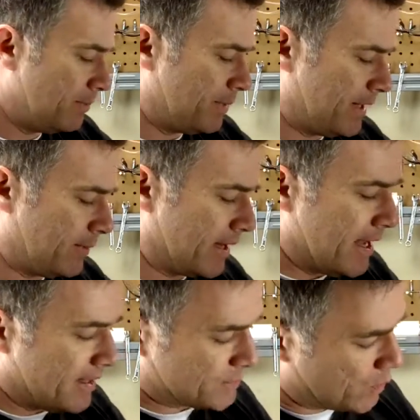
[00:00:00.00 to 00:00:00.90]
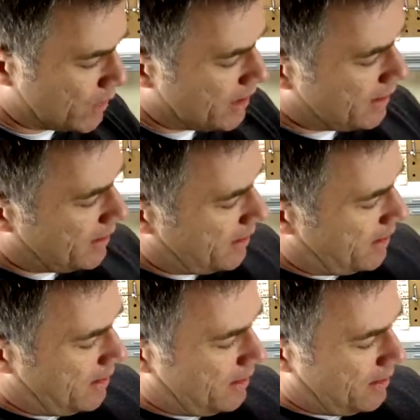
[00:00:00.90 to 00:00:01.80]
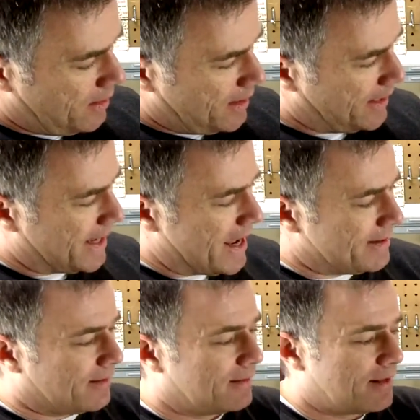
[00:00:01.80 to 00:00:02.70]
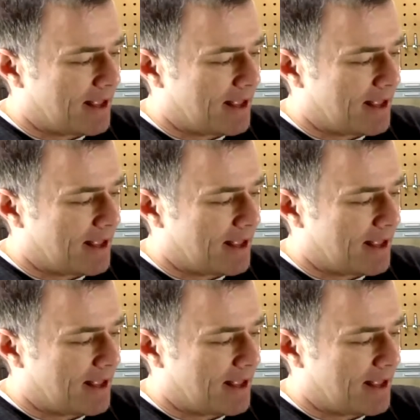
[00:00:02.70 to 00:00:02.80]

But anyway, so again,